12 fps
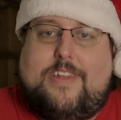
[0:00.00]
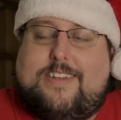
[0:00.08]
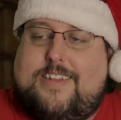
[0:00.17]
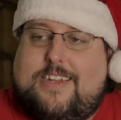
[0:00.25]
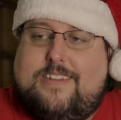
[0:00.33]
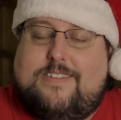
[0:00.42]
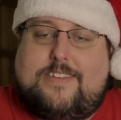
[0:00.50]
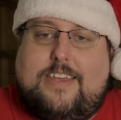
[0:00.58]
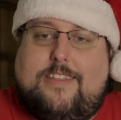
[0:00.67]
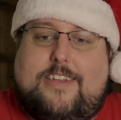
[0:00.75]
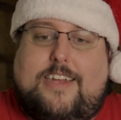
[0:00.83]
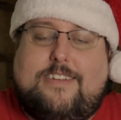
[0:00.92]
That's not to
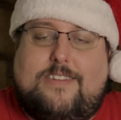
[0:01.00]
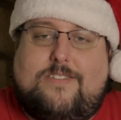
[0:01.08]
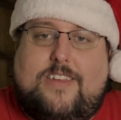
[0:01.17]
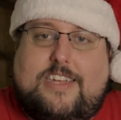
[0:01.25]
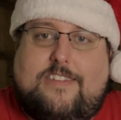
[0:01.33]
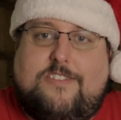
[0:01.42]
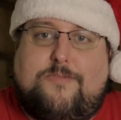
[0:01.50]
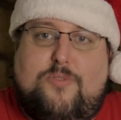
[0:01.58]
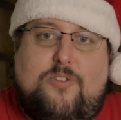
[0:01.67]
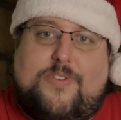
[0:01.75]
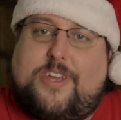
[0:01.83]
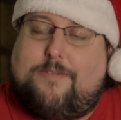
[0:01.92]
say that I disliked this
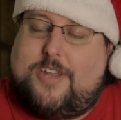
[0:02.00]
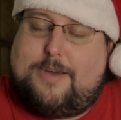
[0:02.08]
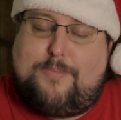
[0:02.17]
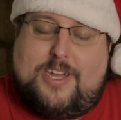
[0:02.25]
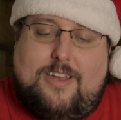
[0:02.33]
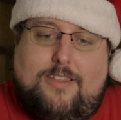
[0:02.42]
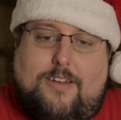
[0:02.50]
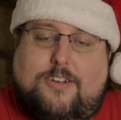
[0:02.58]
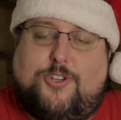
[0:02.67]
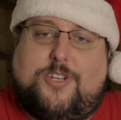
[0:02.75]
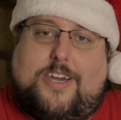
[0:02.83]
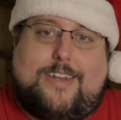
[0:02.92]
movie, not by a
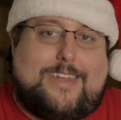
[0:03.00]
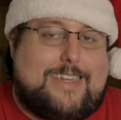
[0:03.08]
long shot.